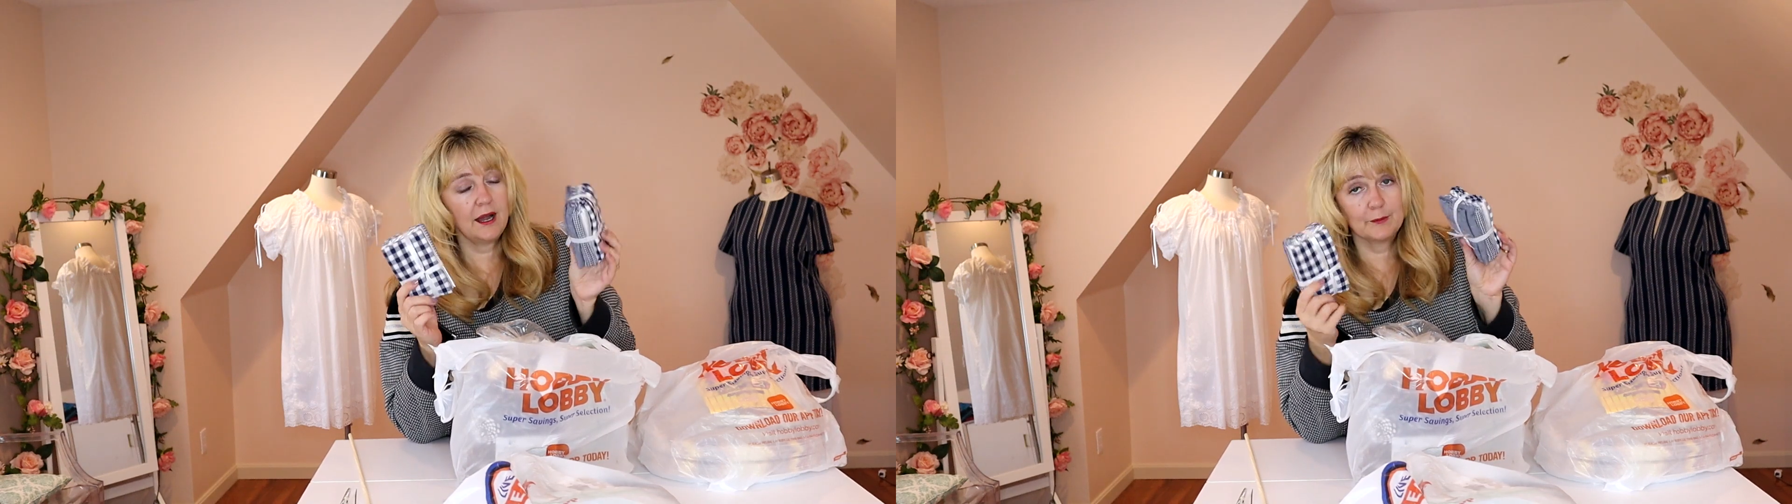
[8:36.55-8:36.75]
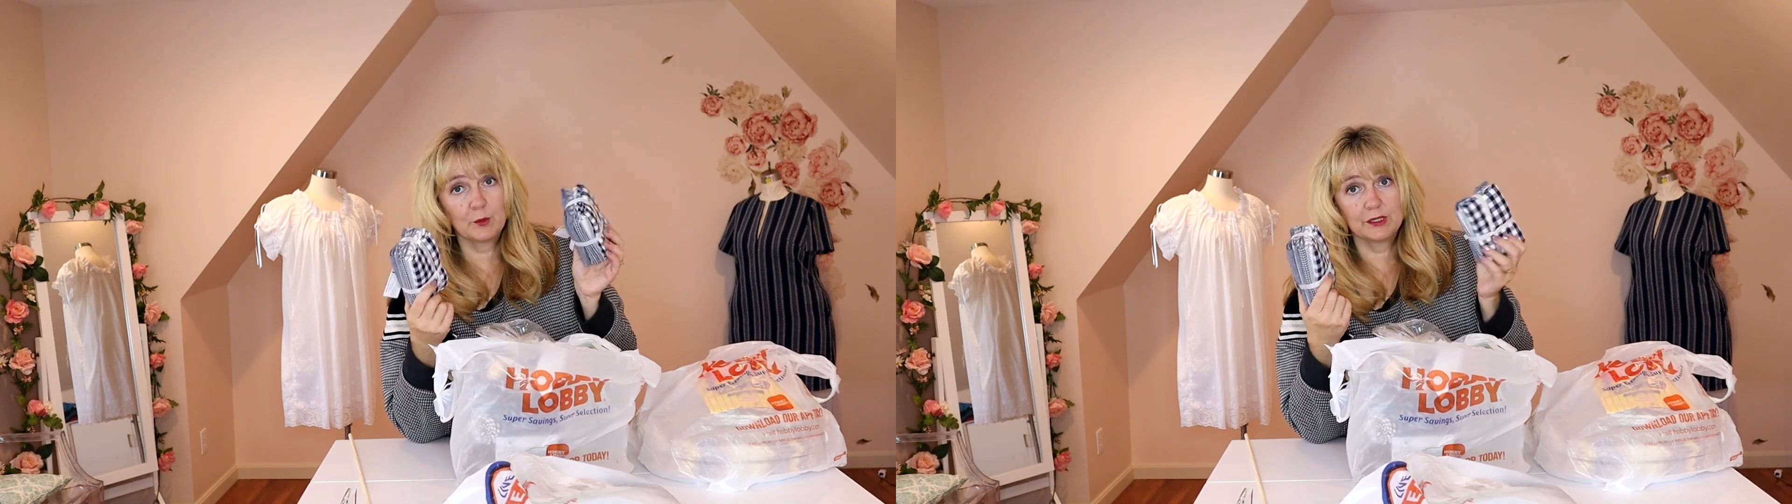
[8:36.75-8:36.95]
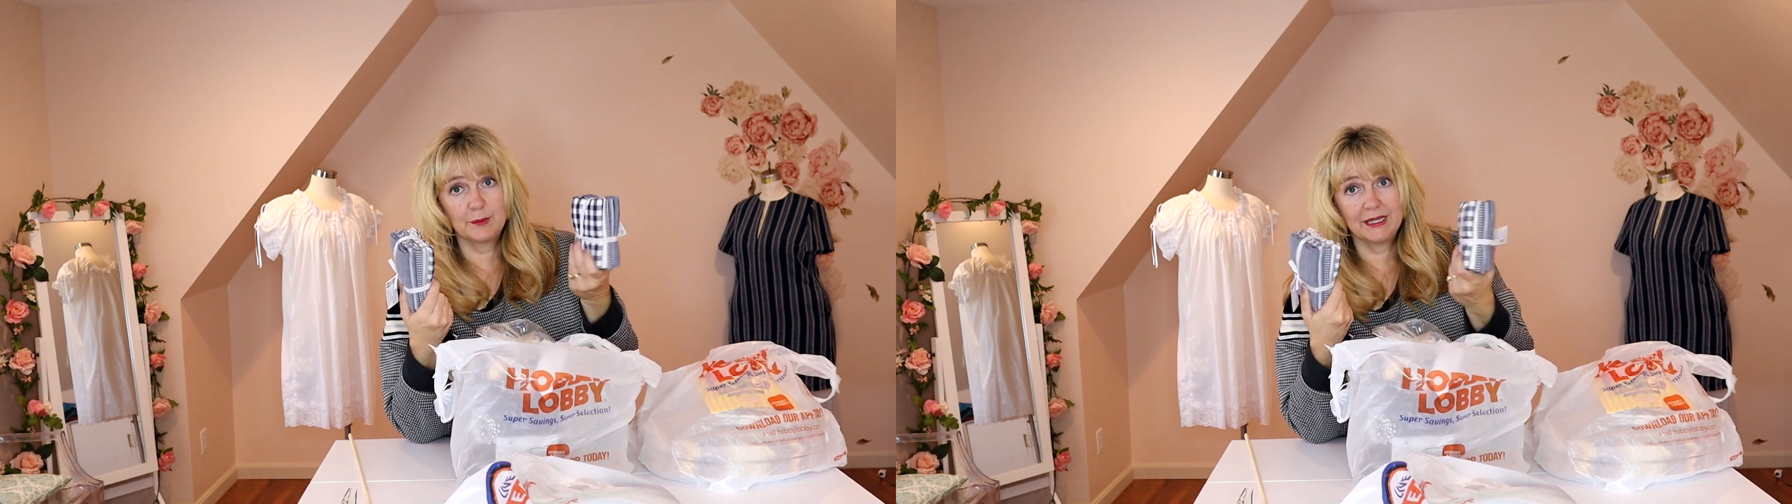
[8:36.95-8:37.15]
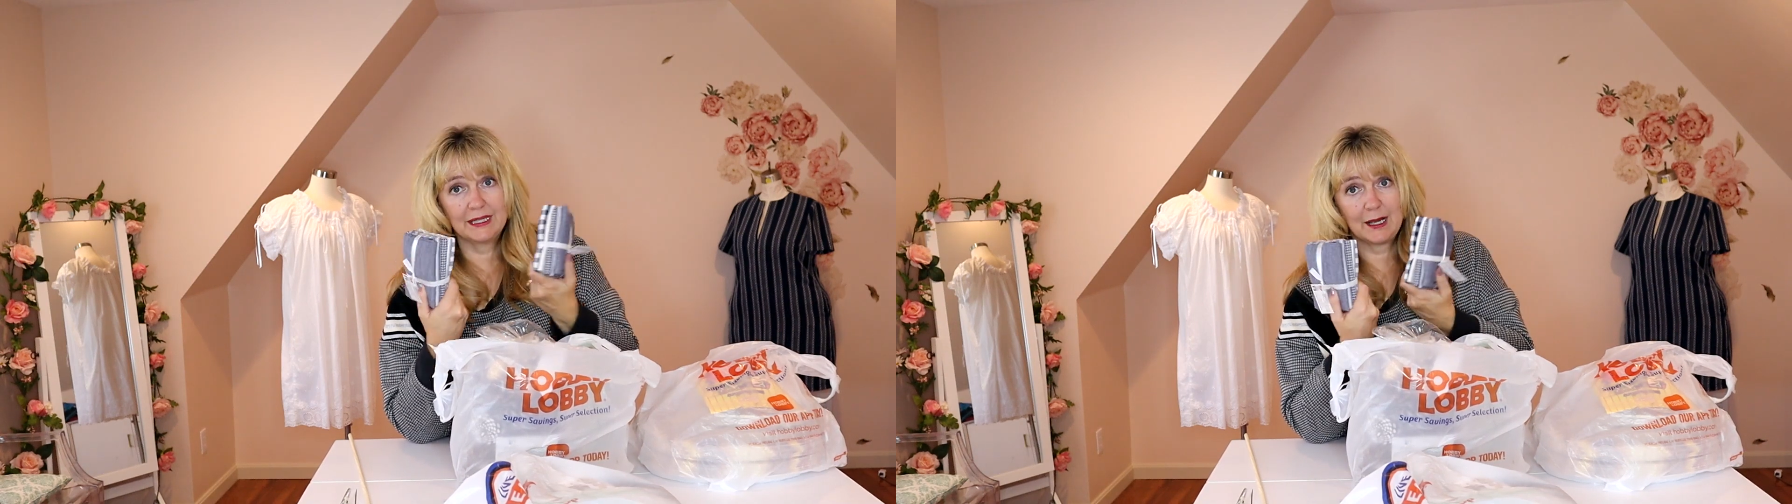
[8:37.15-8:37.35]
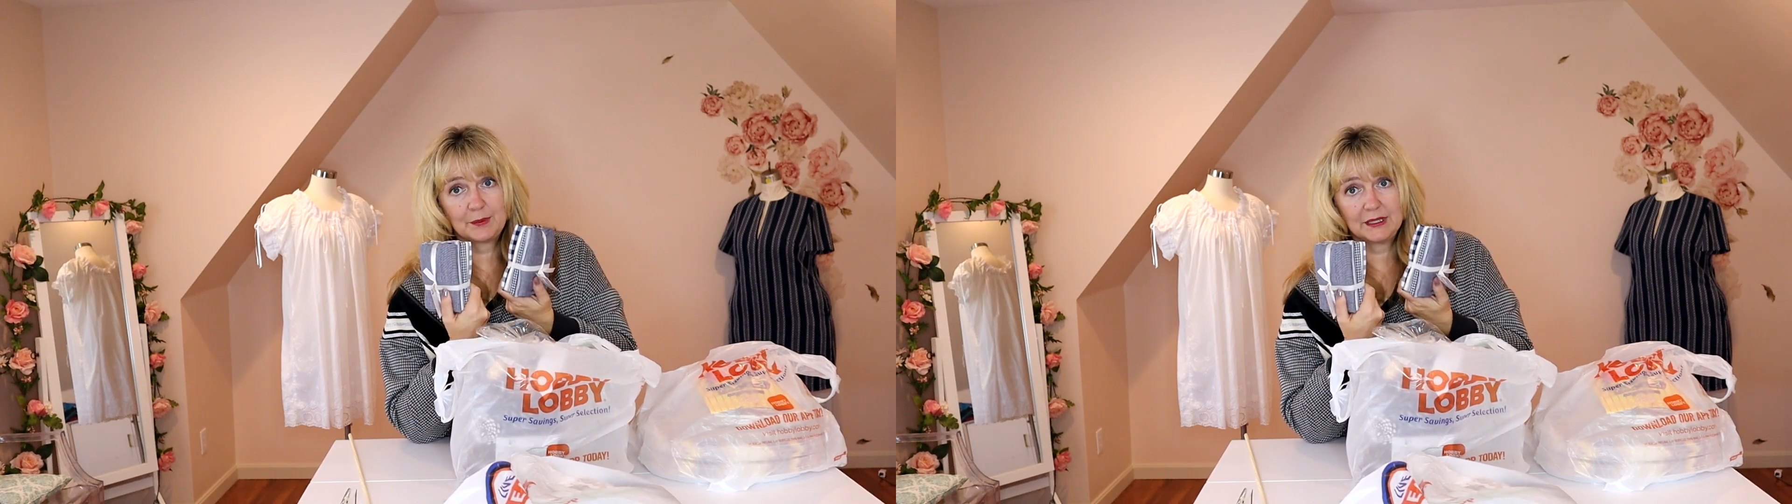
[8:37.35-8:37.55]
I'm going to make
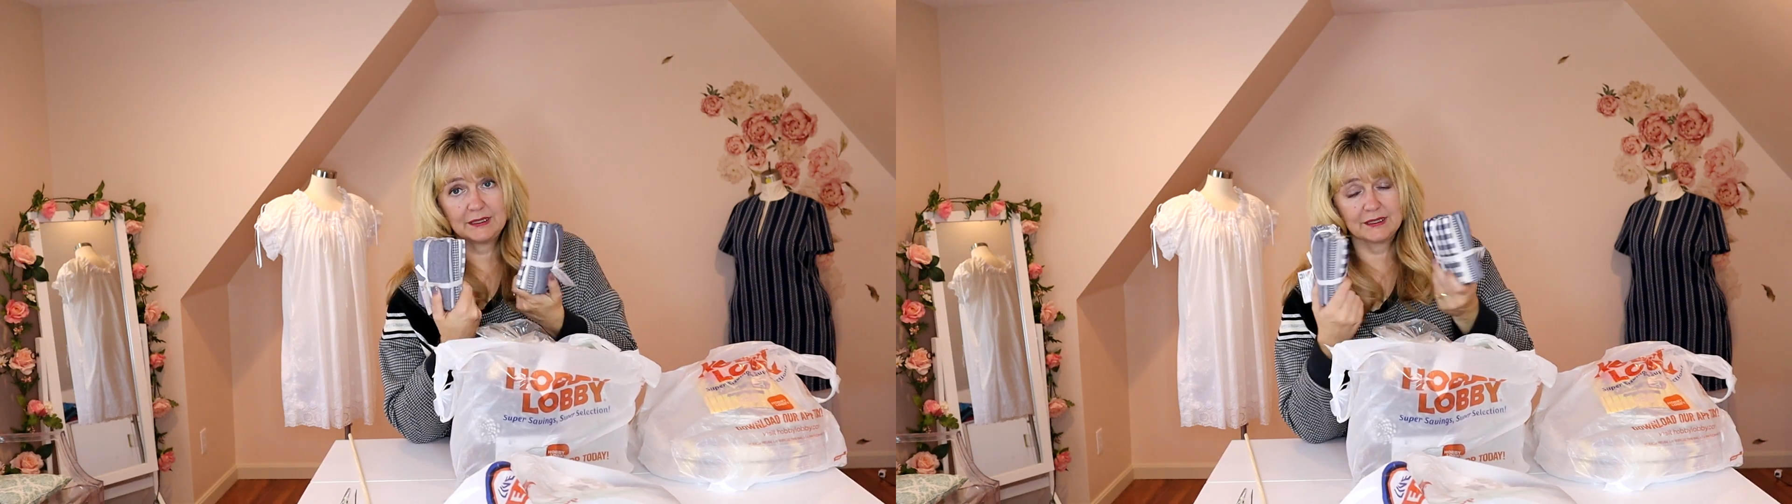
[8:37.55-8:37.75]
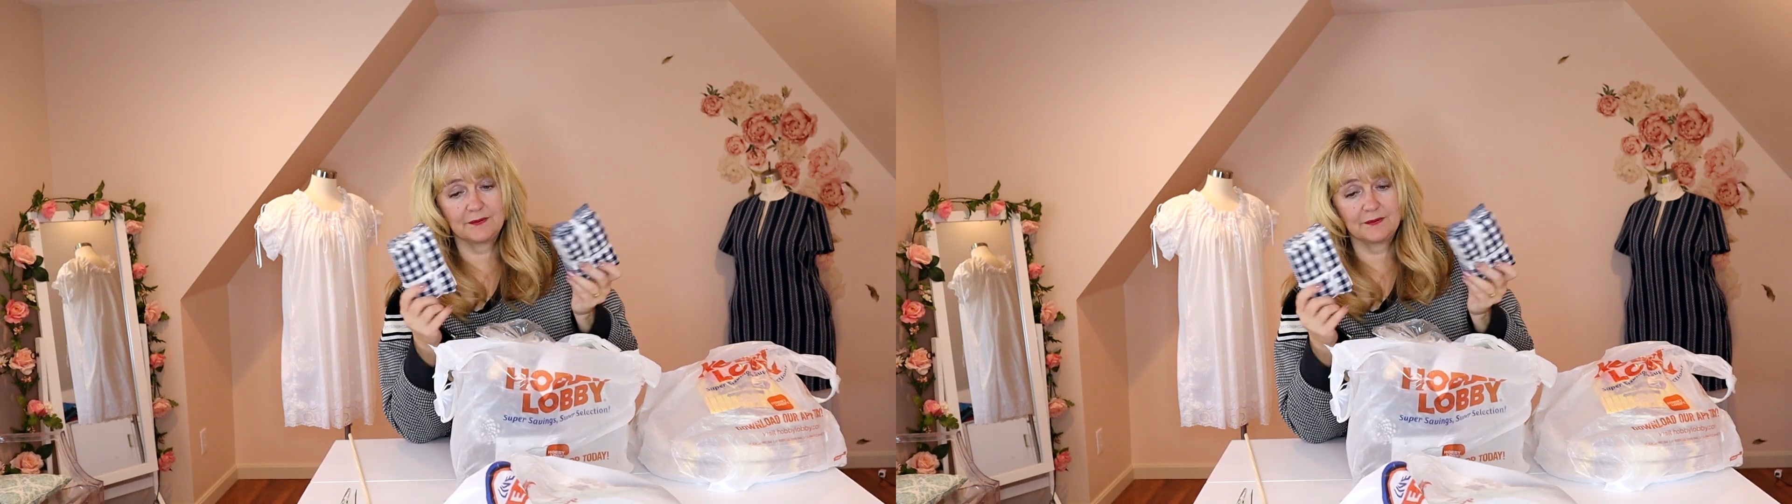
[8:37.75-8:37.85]
napkins.